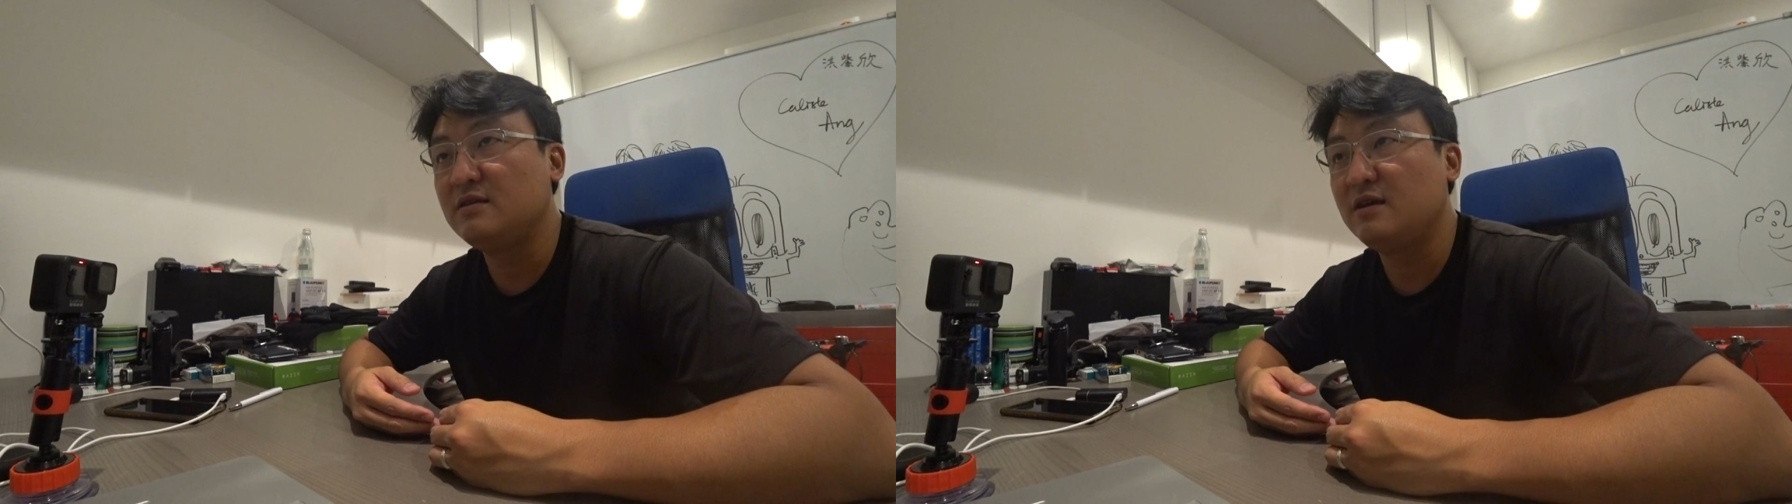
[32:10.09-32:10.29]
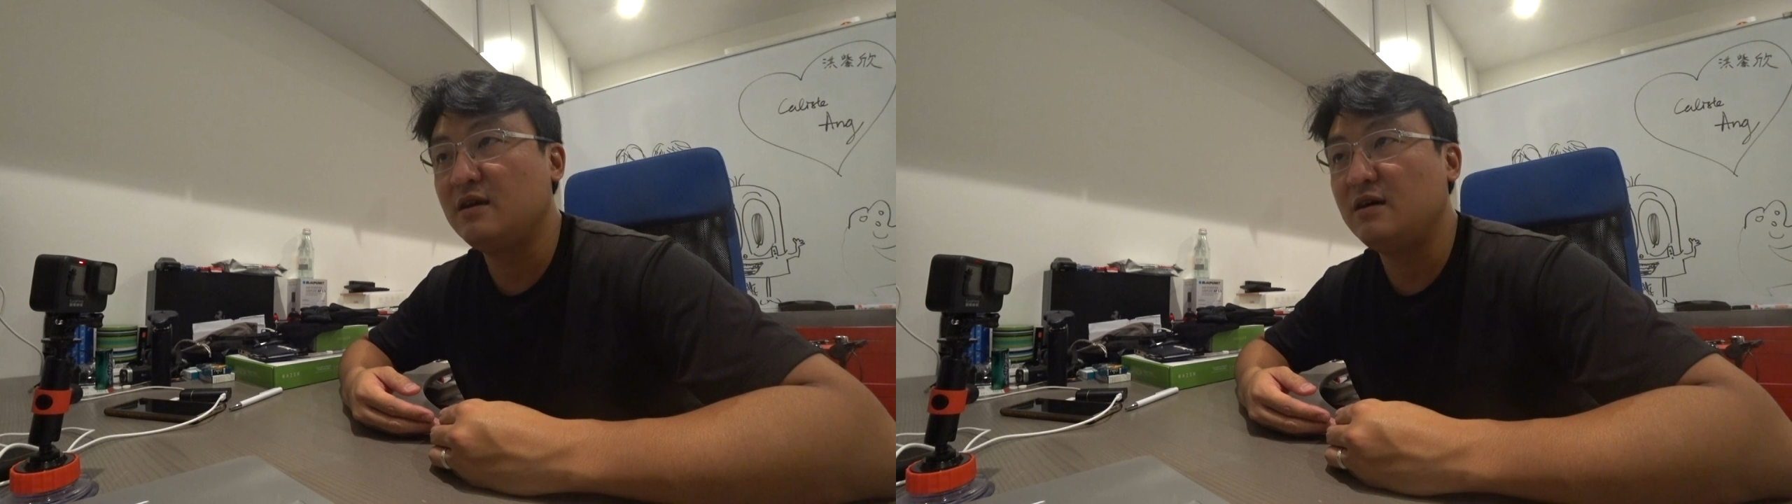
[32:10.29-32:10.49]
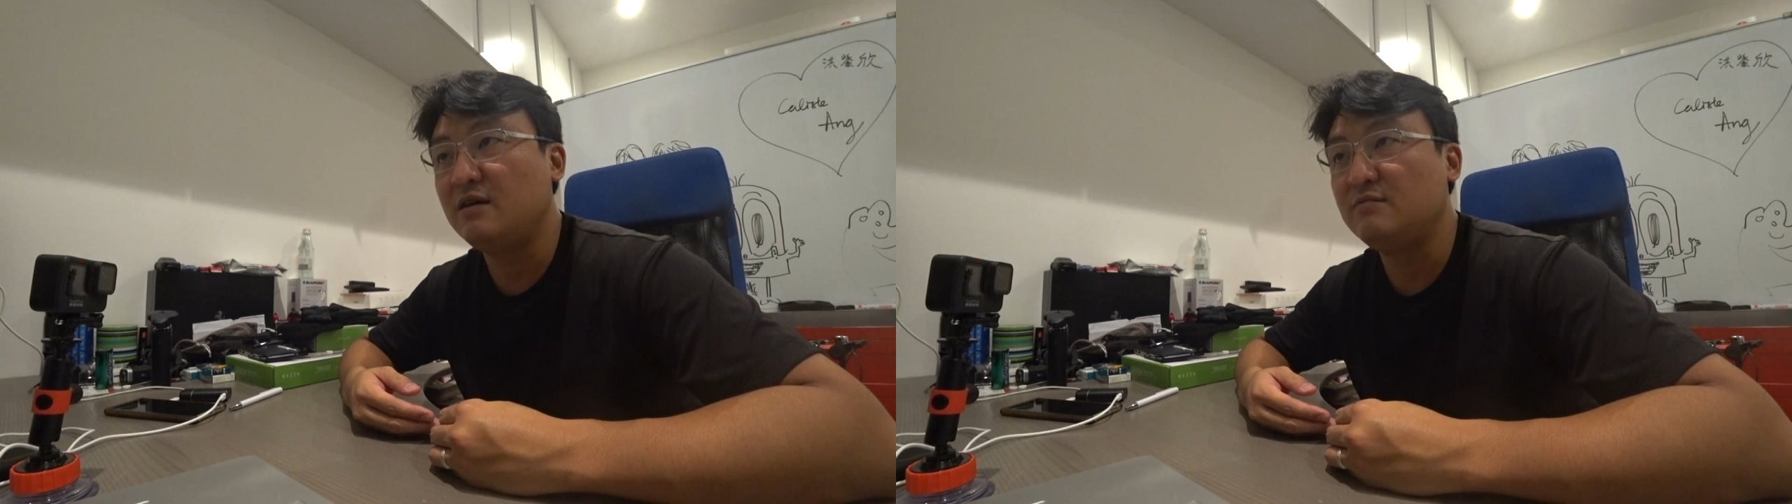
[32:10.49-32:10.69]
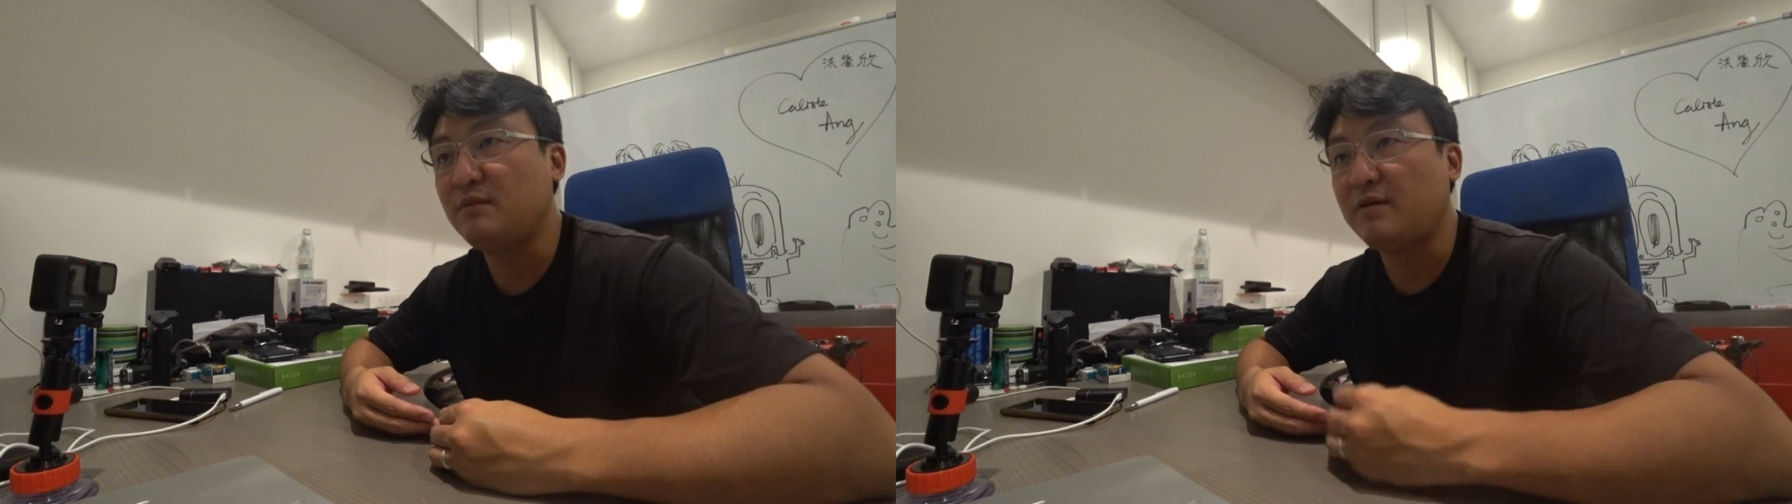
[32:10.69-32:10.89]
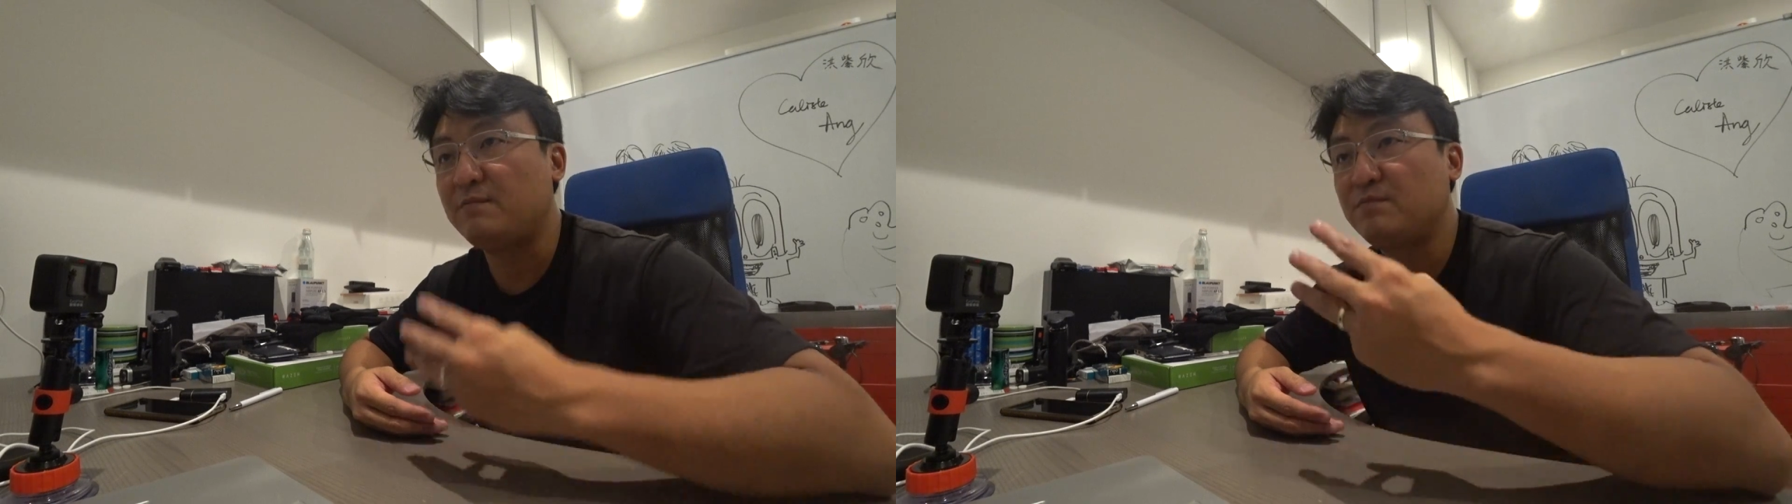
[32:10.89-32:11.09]

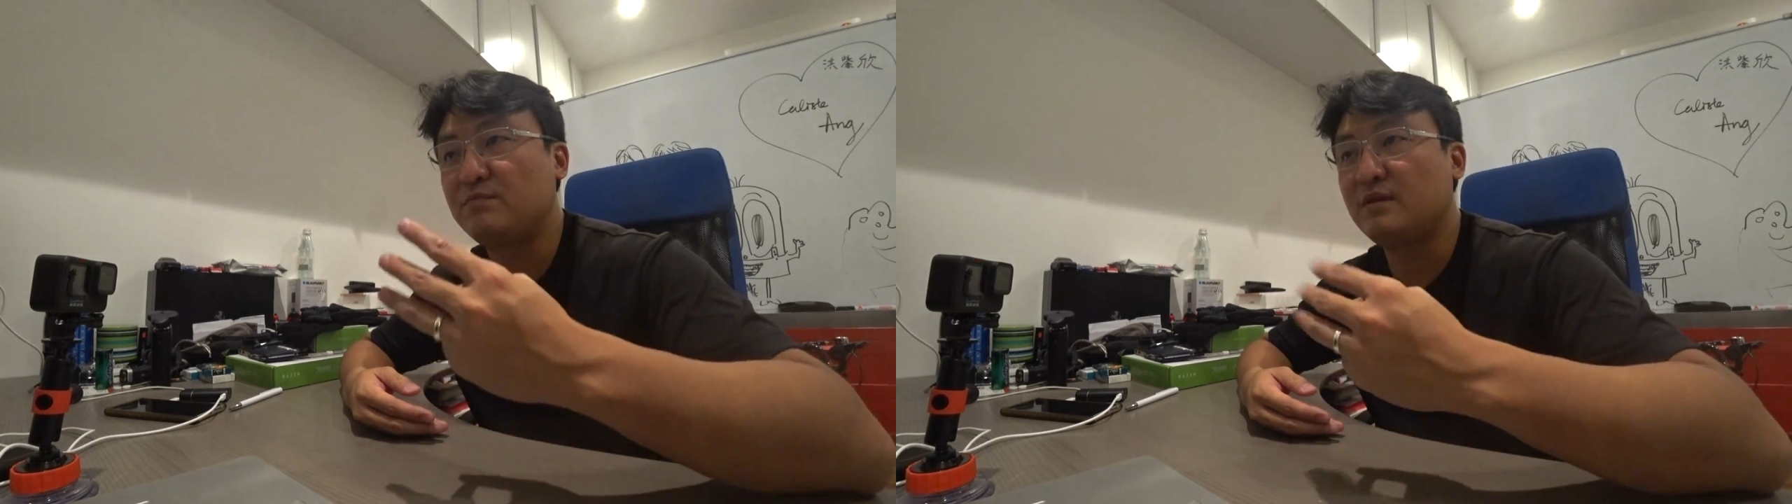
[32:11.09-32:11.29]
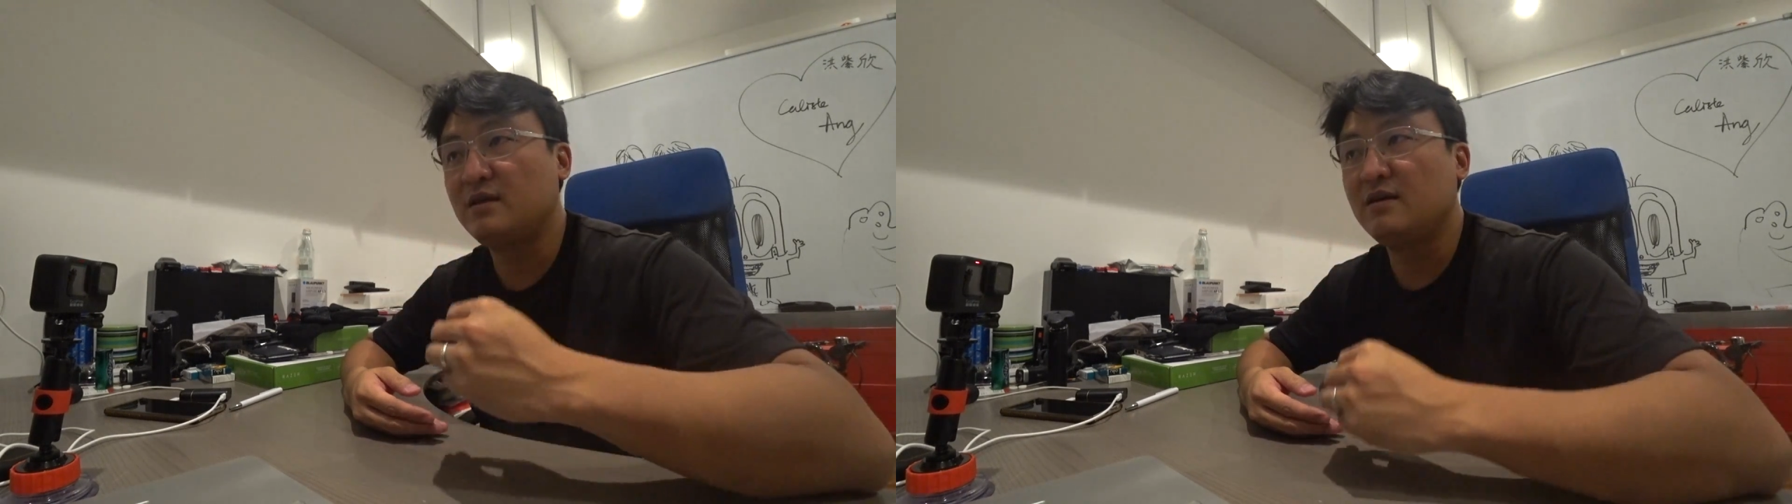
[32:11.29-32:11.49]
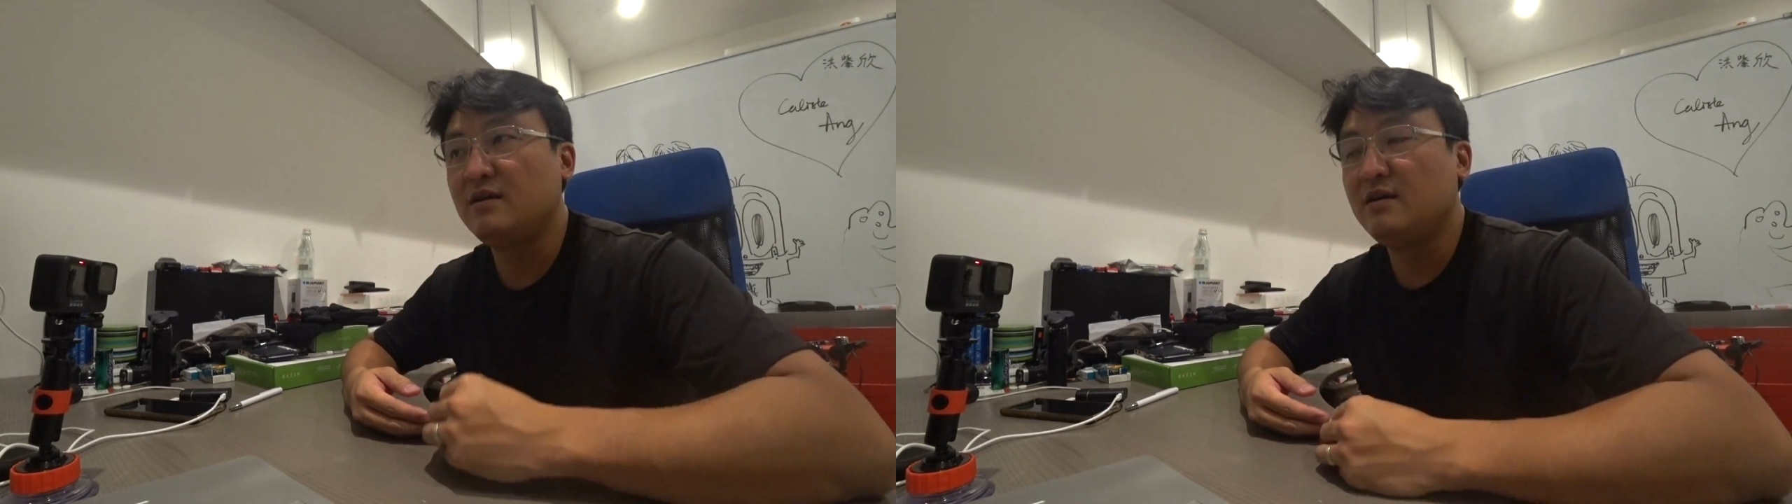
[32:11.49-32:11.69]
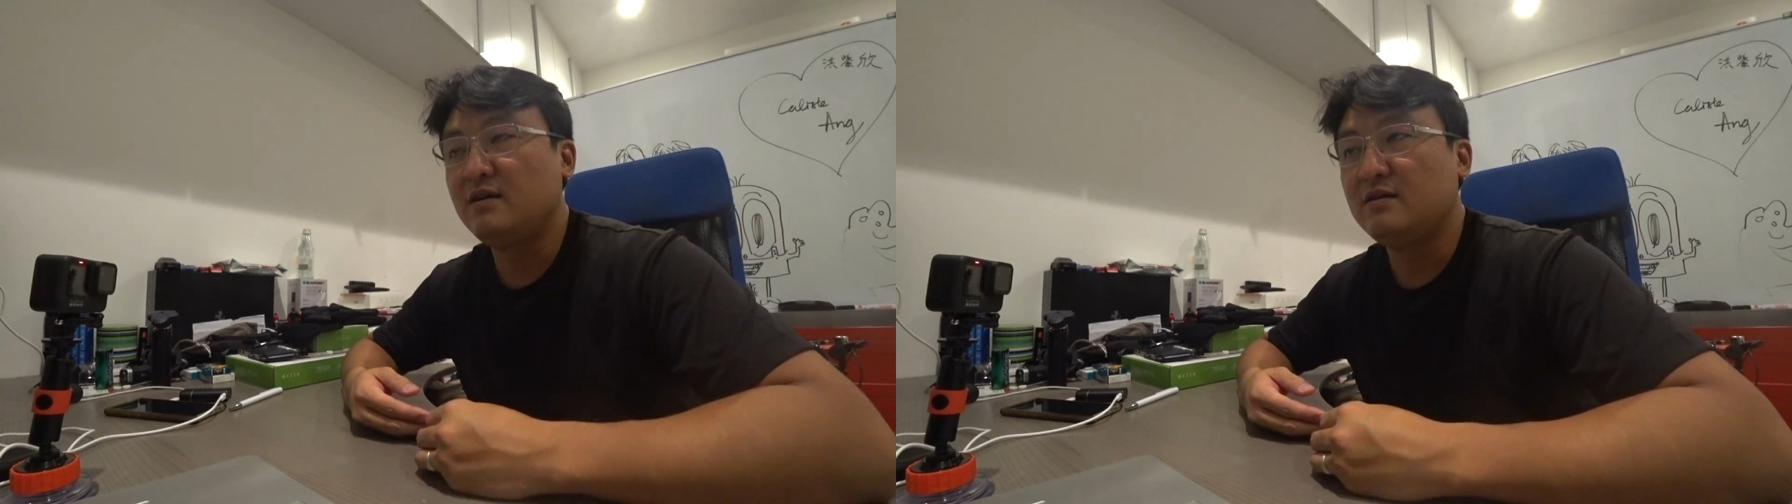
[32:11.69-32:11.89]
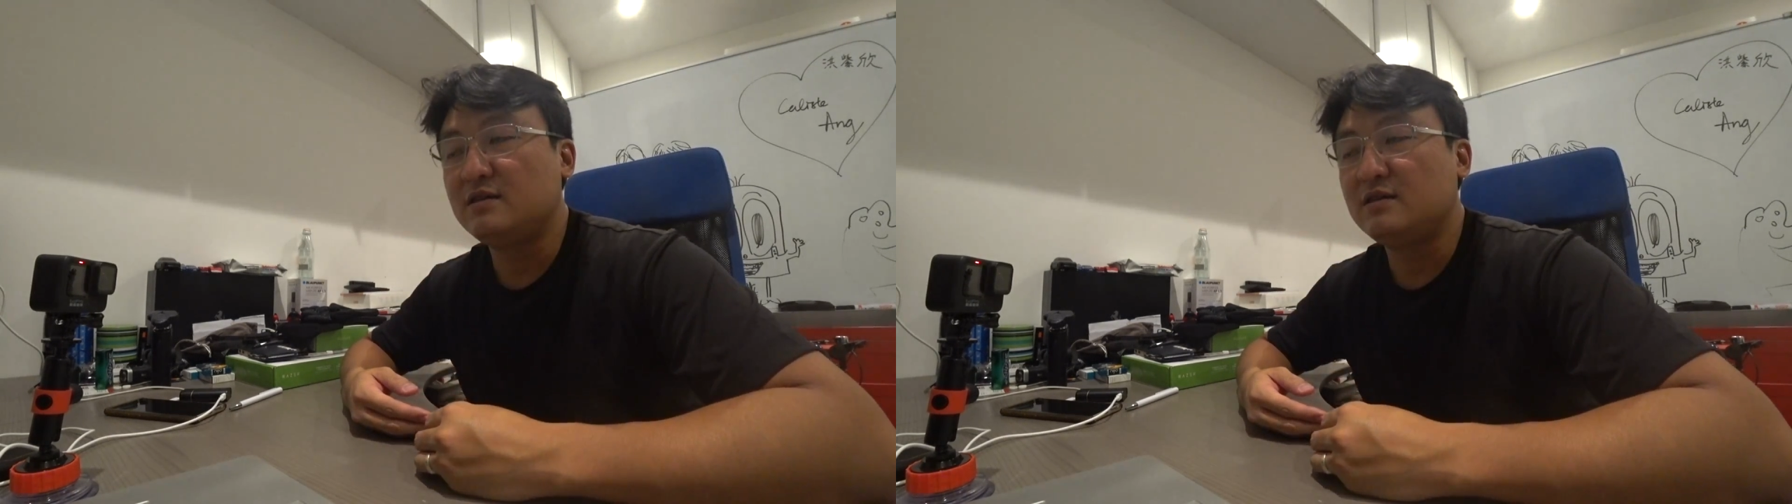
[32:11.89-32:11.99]
The